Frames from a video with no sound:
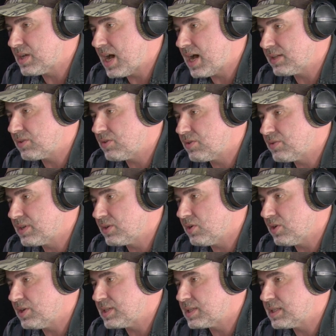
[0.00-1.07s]
Hardcore
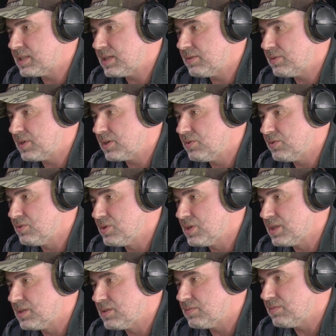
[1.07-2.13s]
Recordings, they were
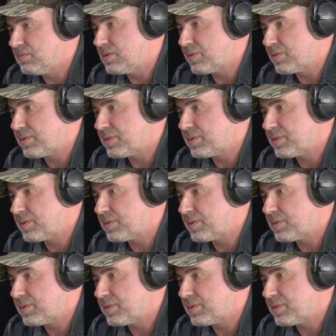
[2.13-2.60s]
cool with,